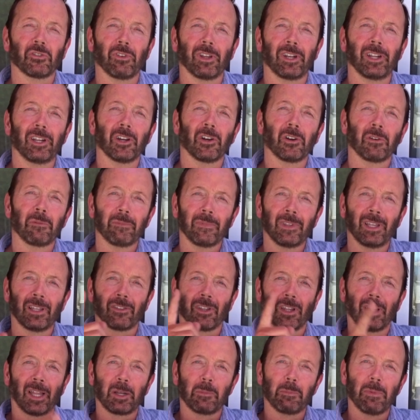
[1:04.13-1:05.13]
video, hit
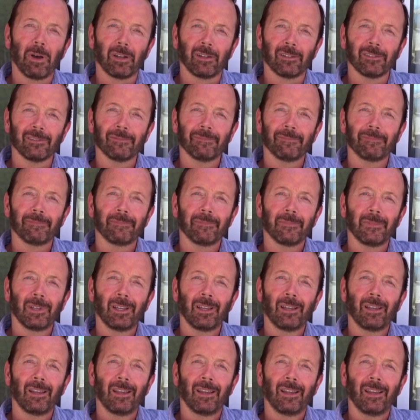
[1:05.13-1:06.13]
the like button,
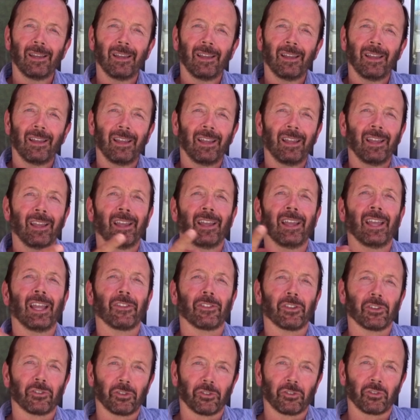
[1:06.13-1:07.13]
hit
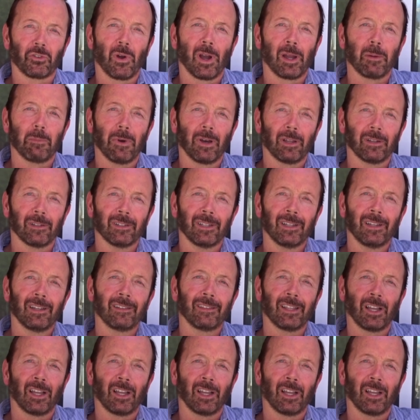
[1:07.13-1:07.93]
the subscribe button.